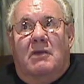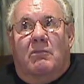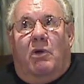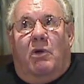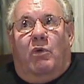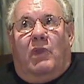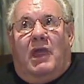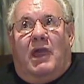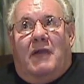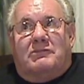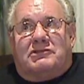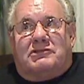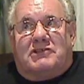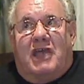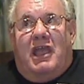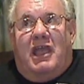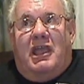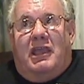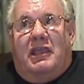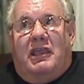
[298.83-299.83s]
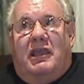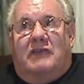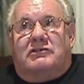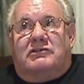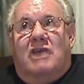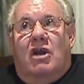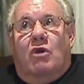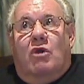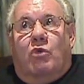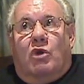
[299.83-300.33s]
But what I'm saying
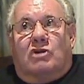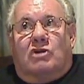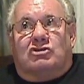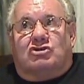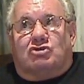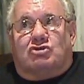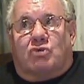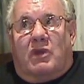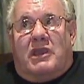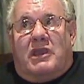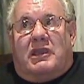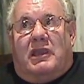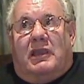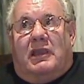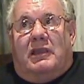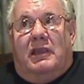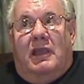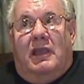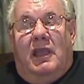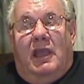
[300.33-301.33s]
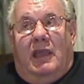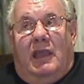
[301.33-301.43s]
is we're shrinking.